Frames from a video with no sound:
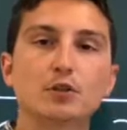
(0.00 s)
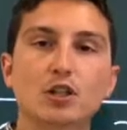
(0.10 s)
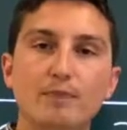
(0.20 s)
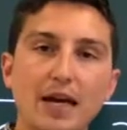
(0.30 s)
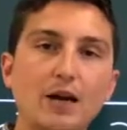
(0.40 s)

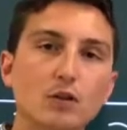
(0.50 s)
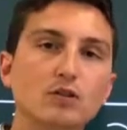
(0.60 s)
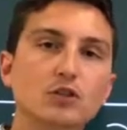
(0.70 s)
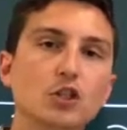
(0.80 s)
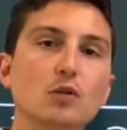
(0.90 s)
to the
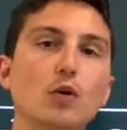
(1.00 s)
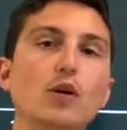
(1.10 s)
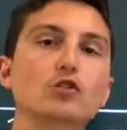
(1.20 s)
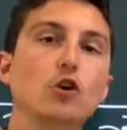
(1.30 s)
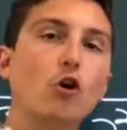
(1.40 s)
power of
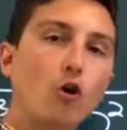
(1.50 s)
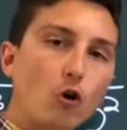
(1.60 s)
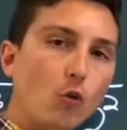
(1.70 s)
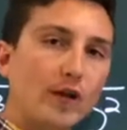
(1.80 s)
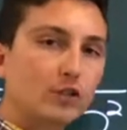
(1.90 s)
0 is
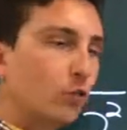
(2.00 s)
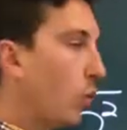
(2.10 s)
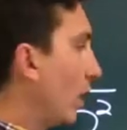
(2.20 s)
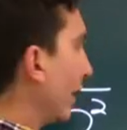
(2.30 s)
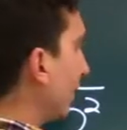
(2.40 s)
always
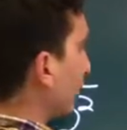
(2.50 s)
1.